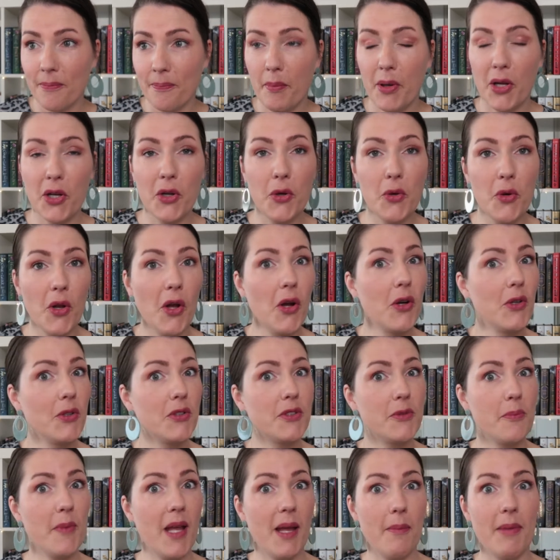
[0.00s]
But who
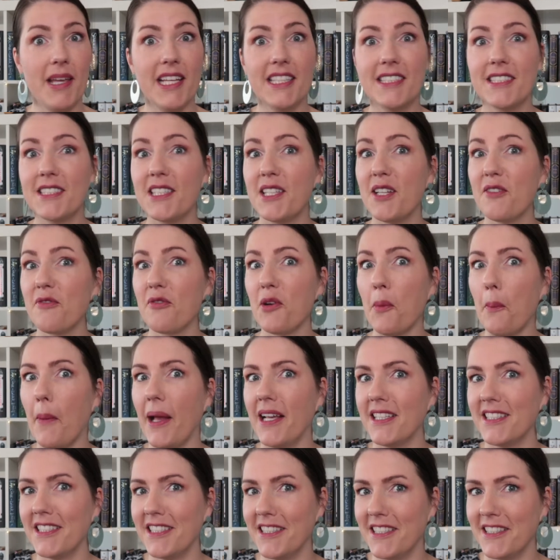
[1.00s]
knows, maybe it's a different
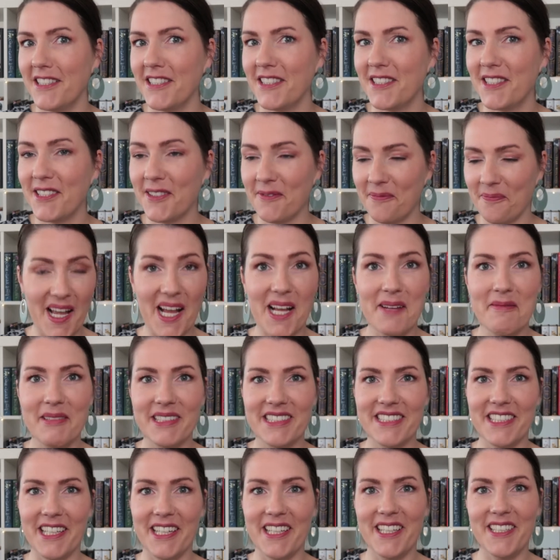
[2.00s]
message. I'm
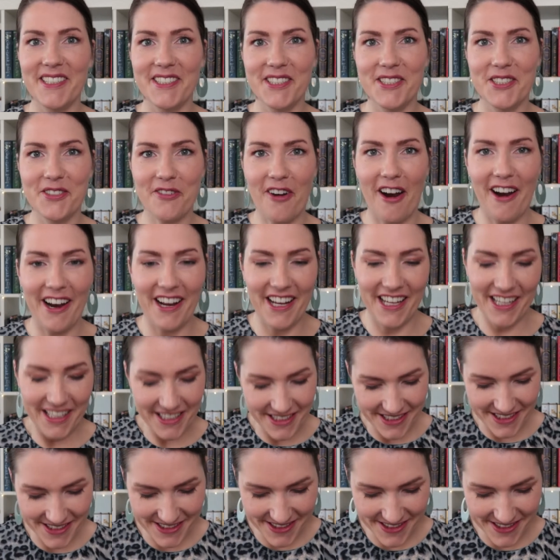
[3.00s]
excited to try it.